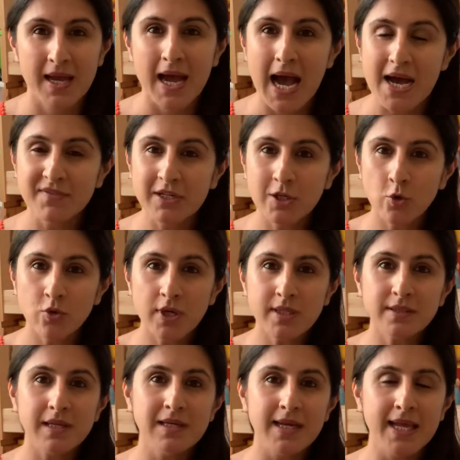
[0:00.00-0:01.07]
I've included
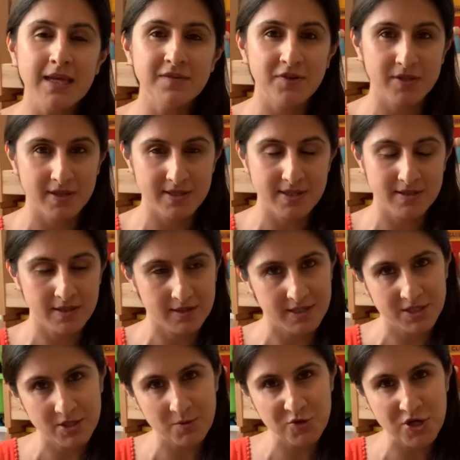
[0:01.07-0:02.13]
the link for this in the
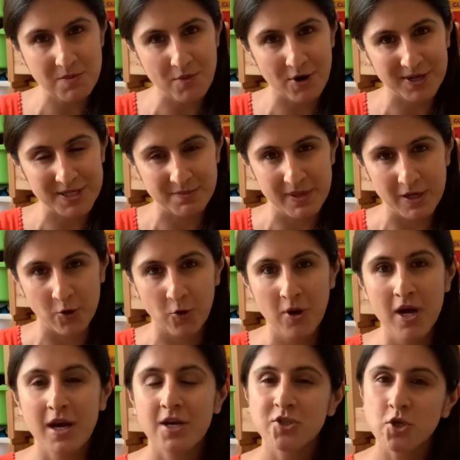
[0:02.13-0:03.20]
description box below,
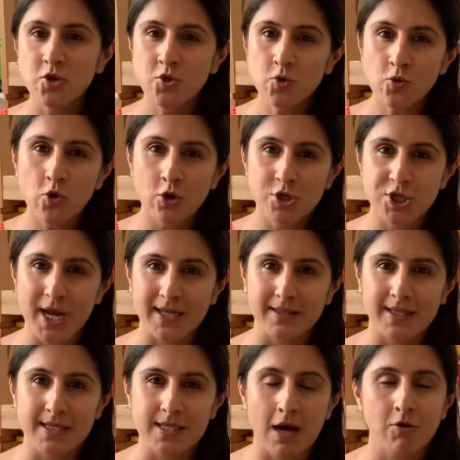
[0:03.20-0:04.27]
so do go check
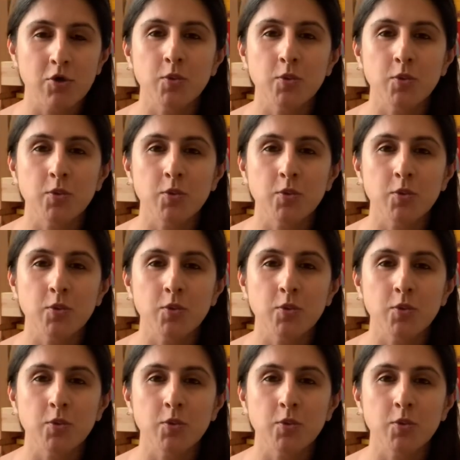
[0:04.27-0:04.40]
these out.